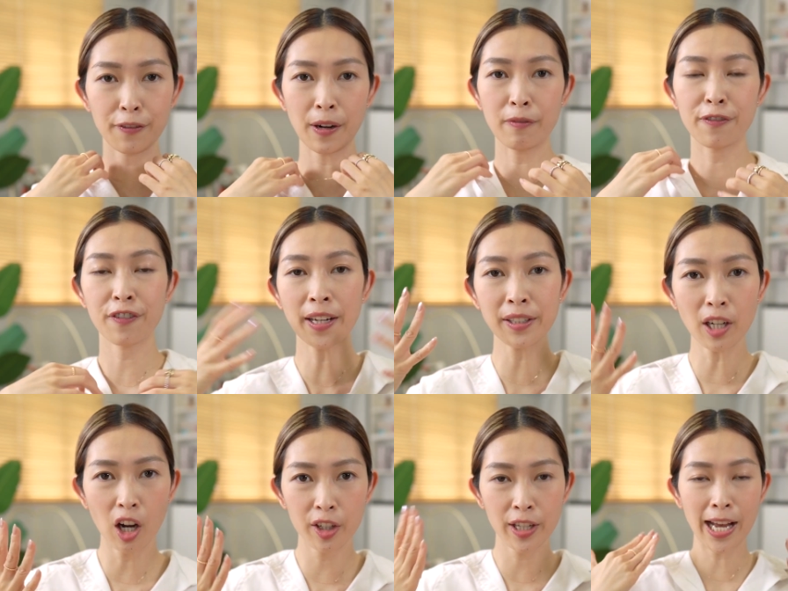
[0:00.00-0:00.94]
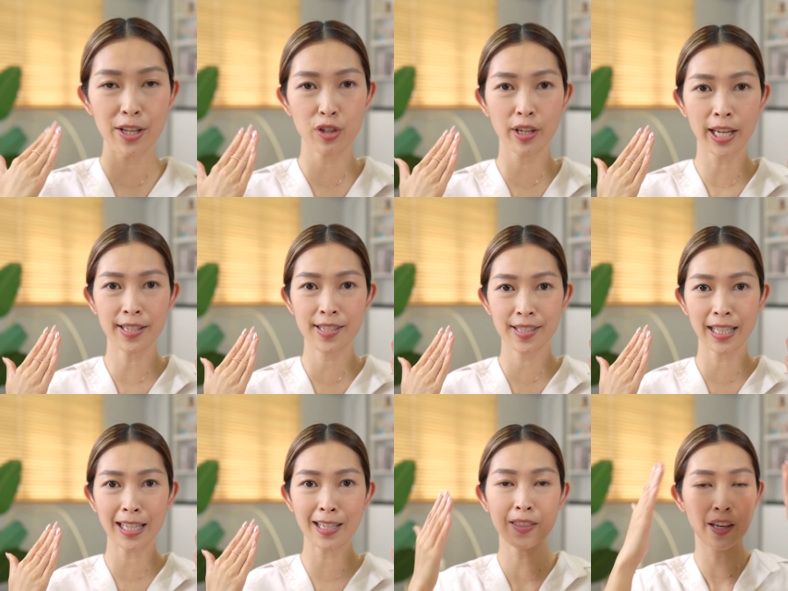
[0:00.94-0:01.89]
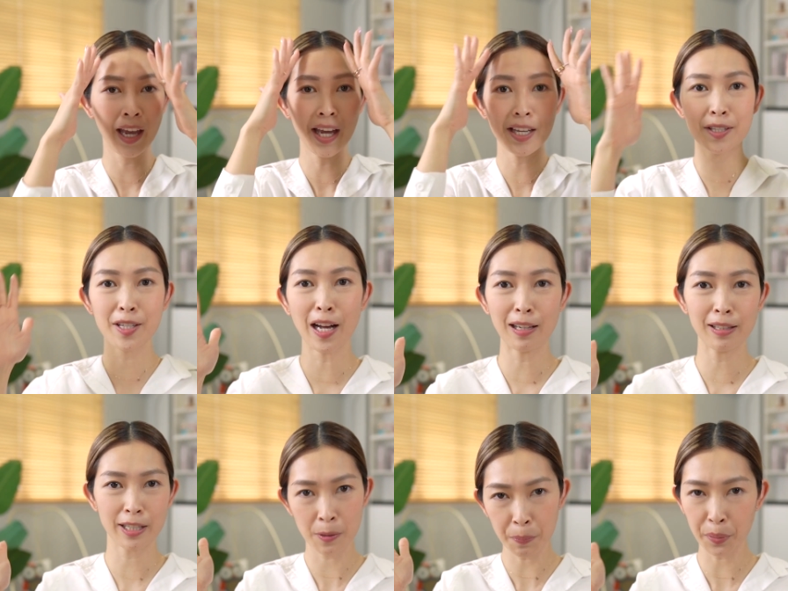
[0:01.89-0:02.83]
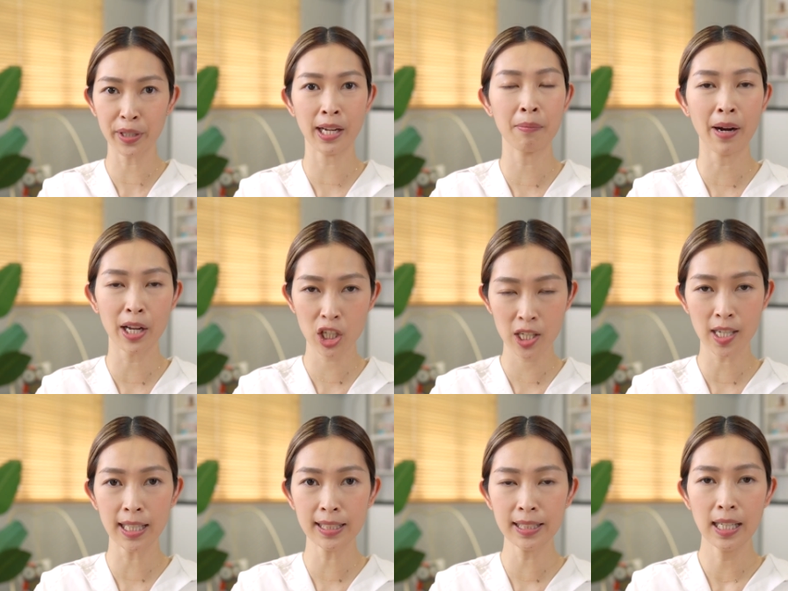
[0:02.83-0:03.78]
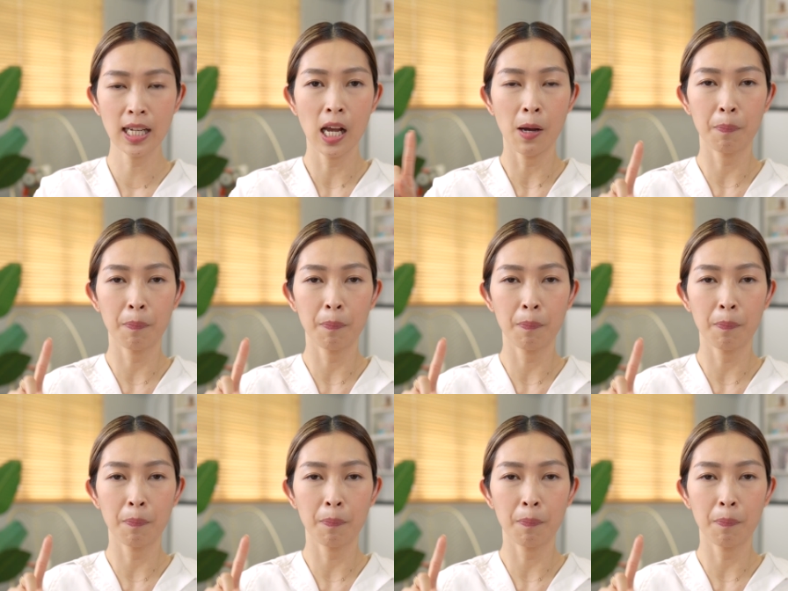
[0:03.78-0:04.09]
From front on, as you can see, the hairstyle is pretty much done,